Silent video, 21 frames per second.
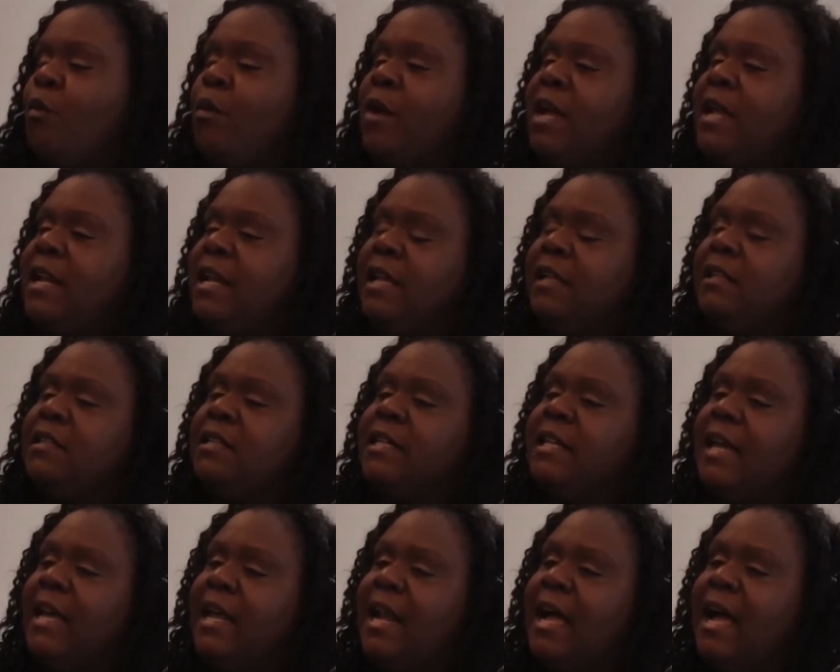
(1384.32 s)
We need to
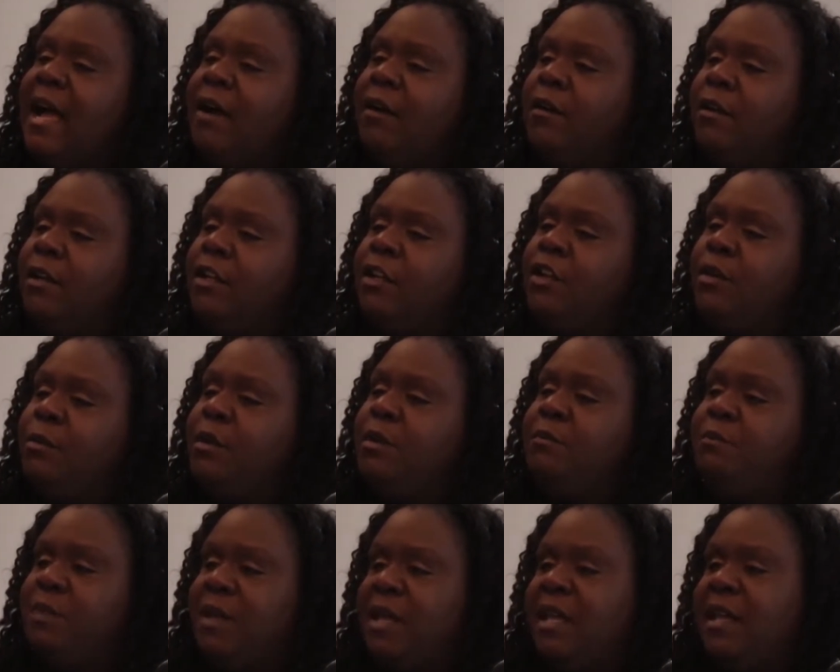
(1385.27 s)
get out.
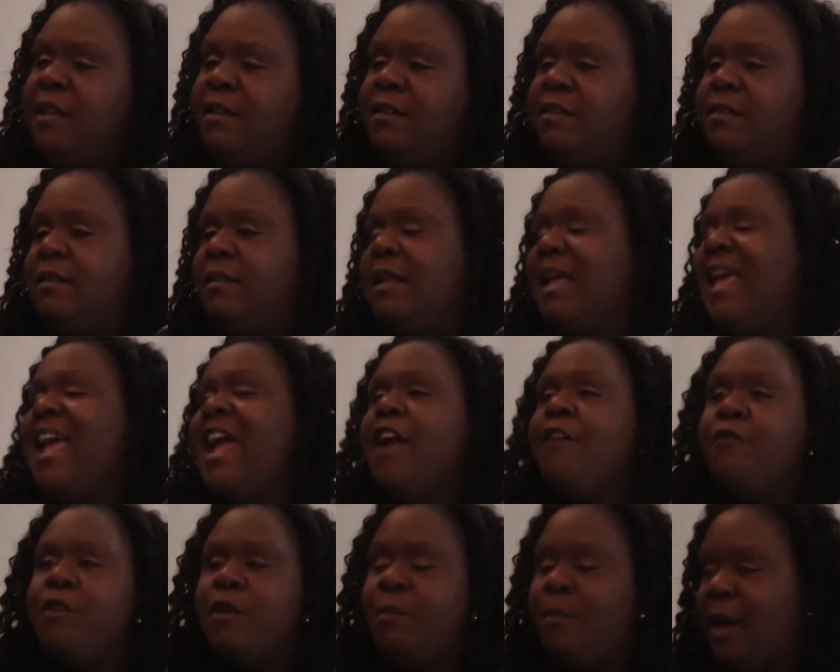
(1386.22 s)
Human beings,
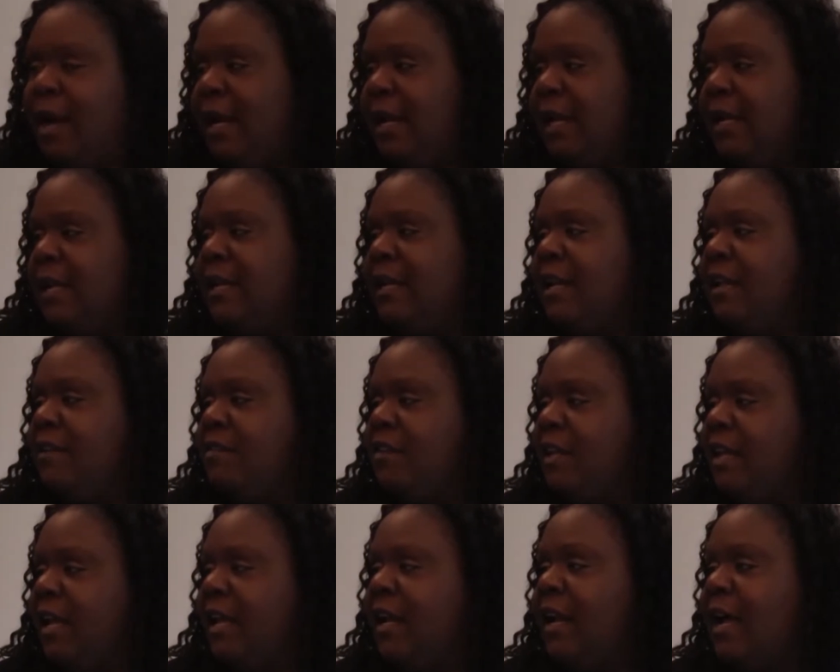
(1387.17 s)
everybody needs to
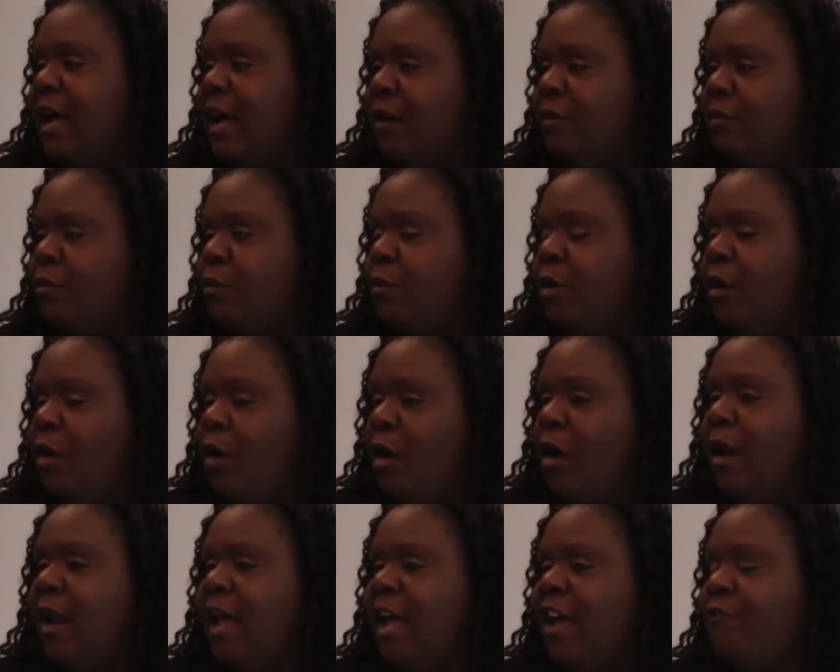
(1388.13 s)
get out. We
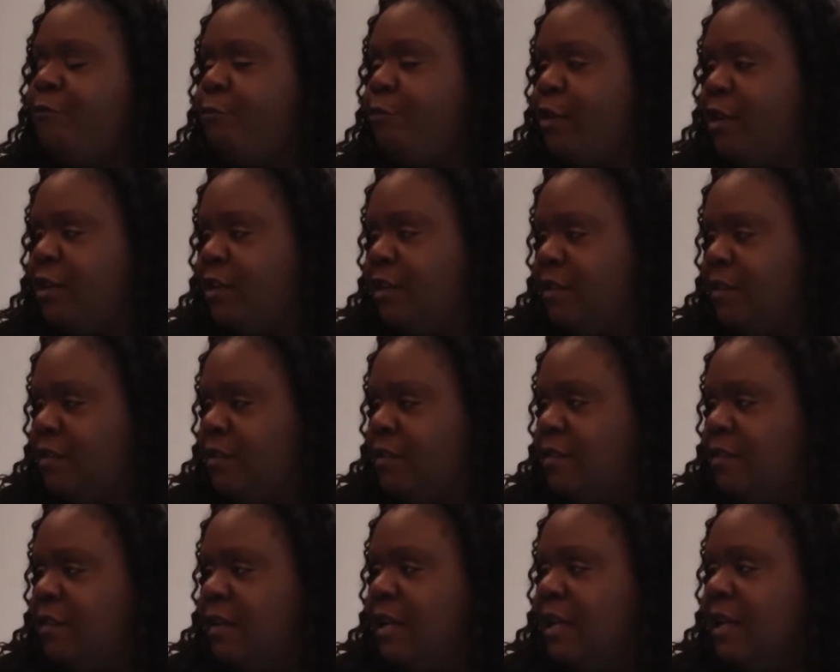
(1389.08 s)
all have
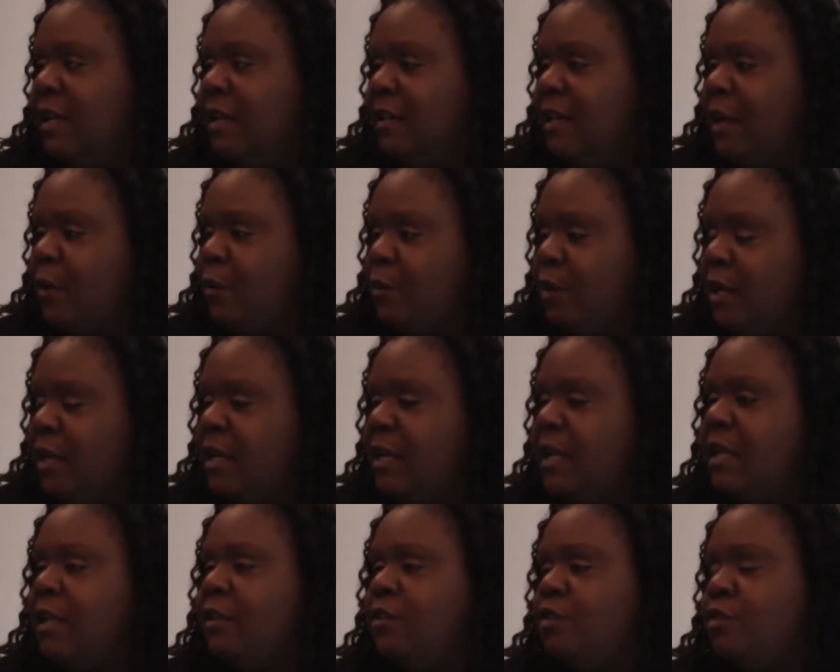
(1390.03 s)
prejudices that we
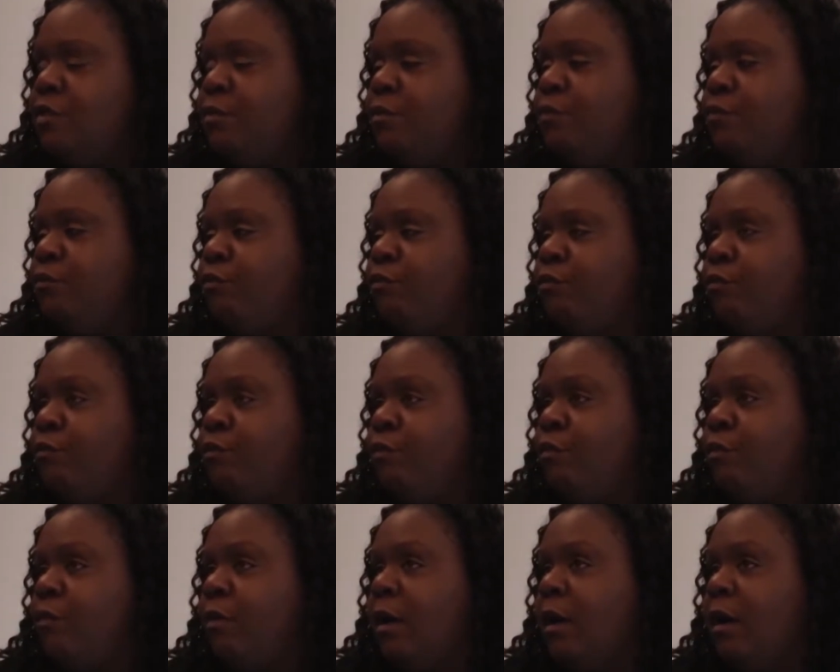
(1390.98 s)
need to
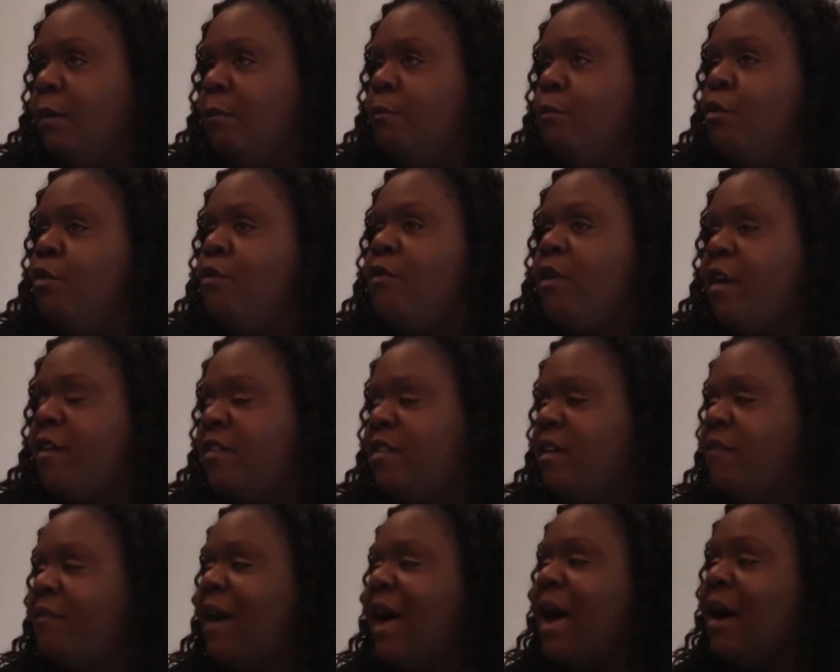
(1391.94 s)
move
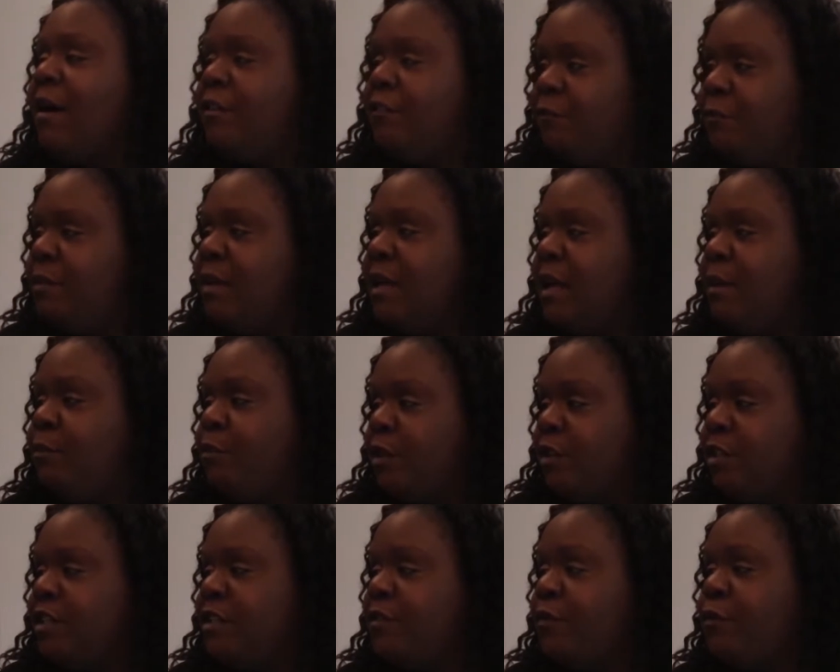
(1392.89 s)
ourselves out of being
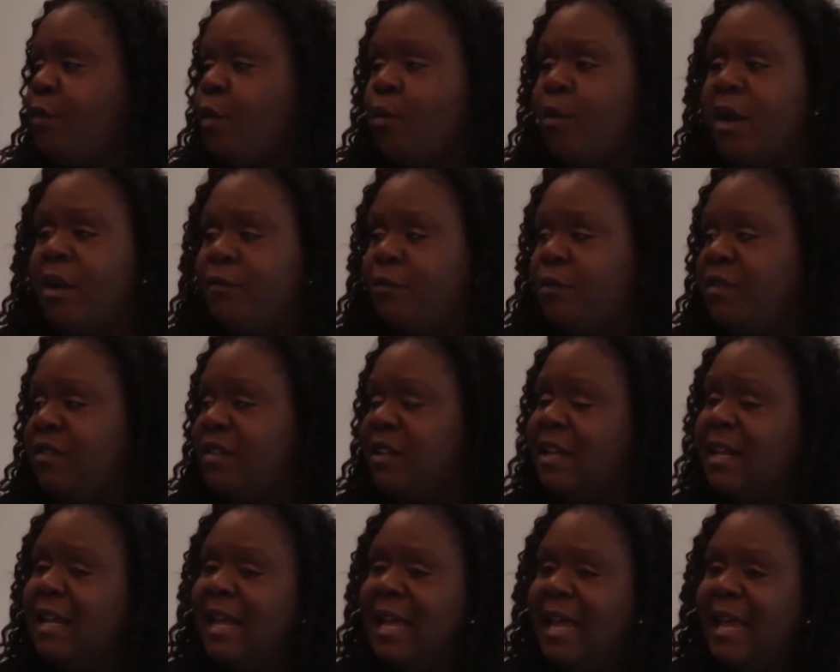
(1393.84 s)
prejudiced for whatever reason.
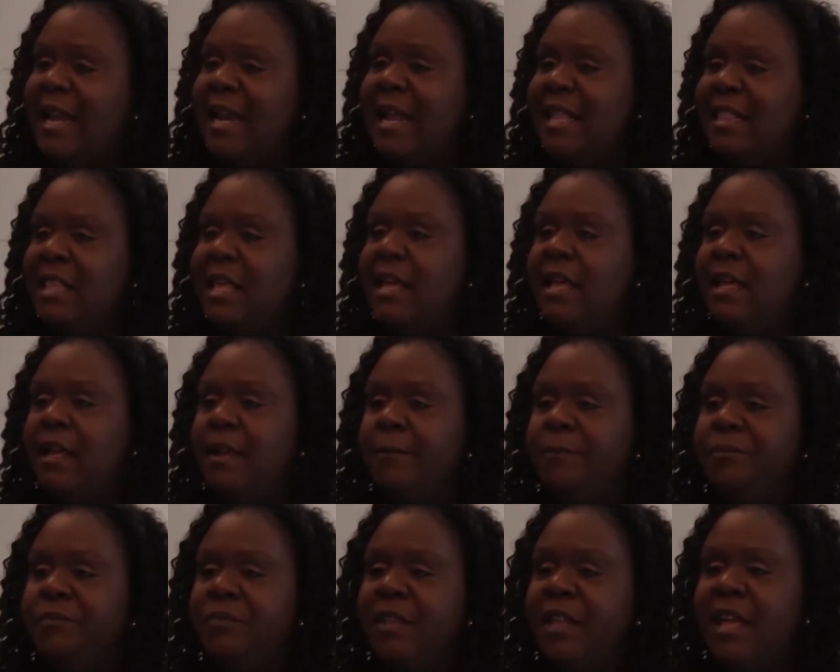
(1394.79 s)
And I think
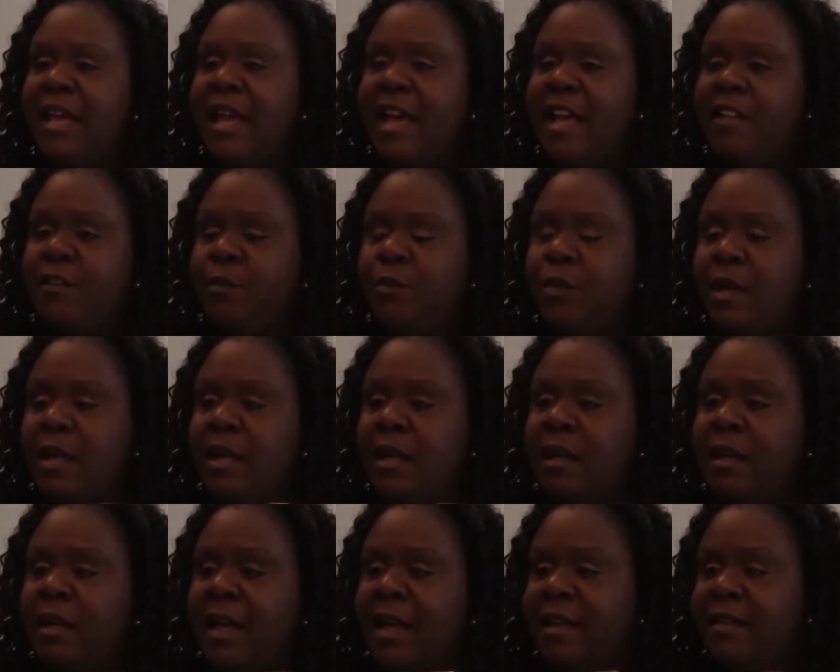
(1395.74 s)
as
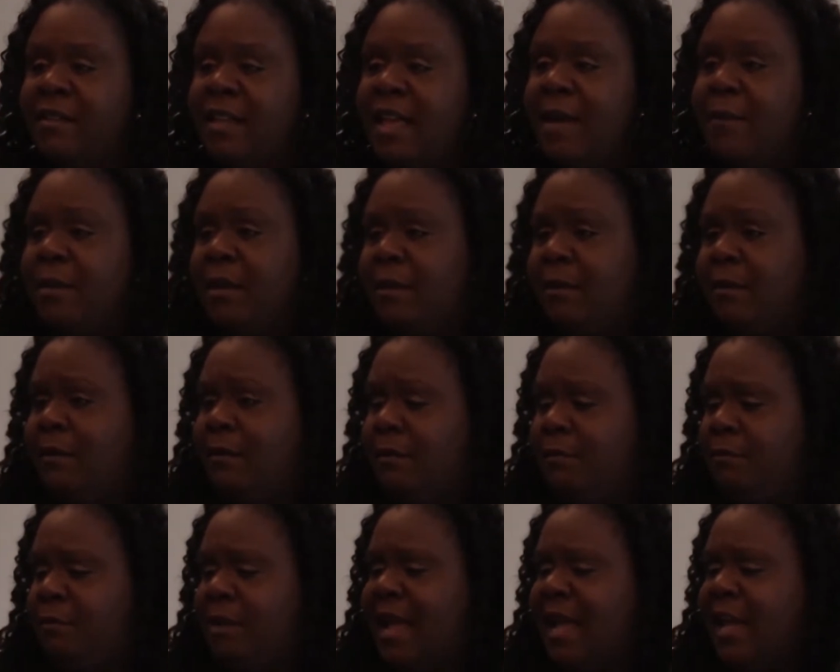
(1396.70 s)
we examine
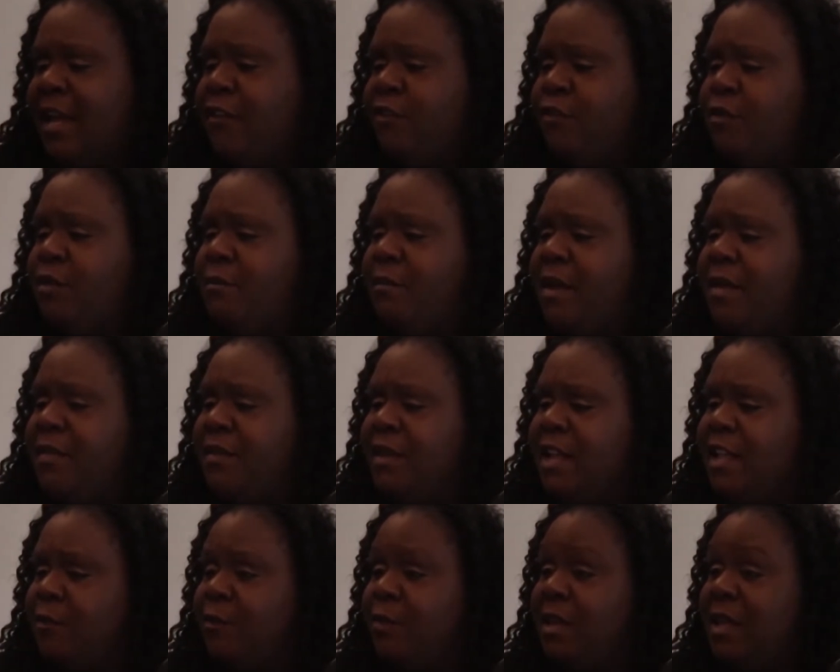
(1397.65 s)
Black History Month,
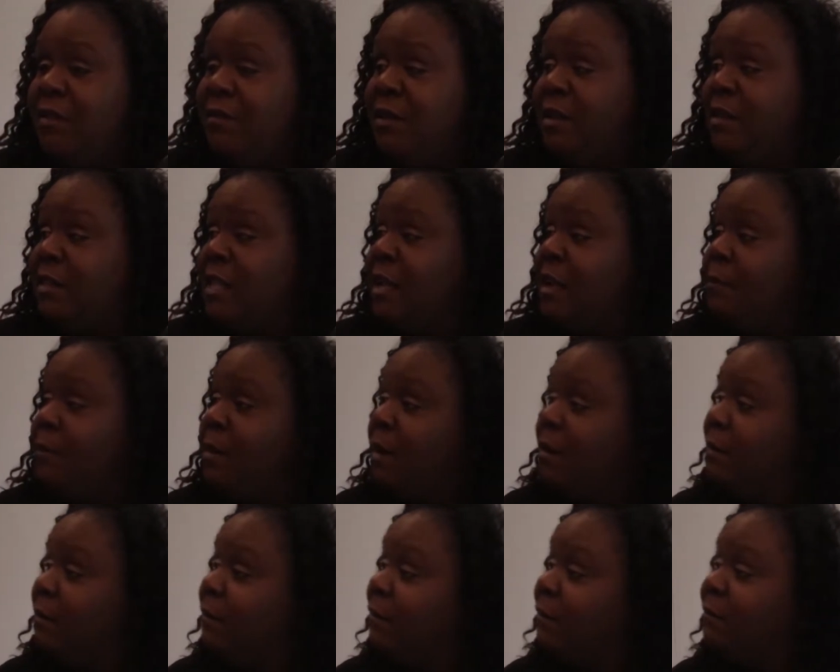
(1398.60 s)
and as we even think about